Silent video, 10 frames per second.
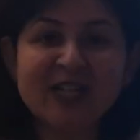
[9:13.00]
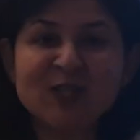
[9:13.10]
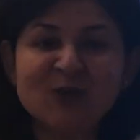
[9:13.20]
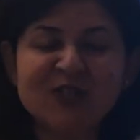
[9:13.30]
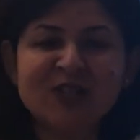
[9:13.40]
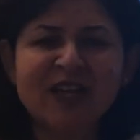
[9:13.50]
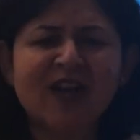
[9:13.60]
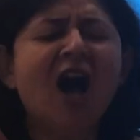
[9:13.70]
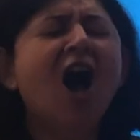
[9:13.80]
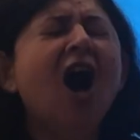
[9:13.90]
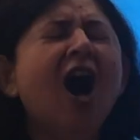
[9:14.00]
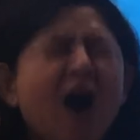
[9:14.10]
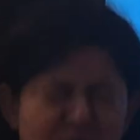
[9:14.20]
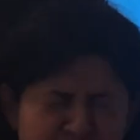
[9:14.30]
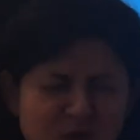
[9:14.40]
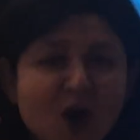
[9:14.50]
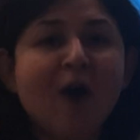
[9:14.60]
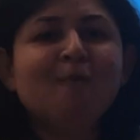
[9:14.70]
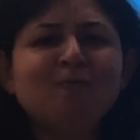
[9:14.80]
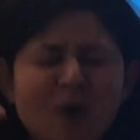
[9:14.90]
let's do it together. Huff,
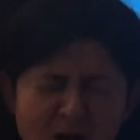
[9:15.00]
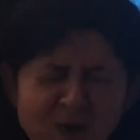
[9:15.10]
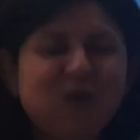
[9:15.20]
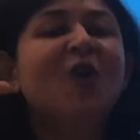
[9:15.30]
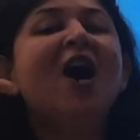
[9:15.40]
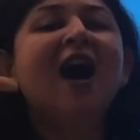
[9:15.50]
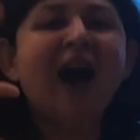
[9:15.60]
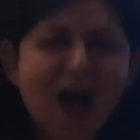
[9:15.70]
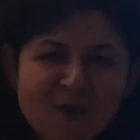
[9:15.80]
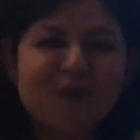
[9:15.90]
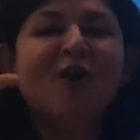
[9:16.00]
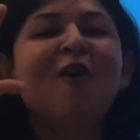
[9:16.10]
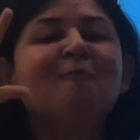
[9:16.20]
puff, huff,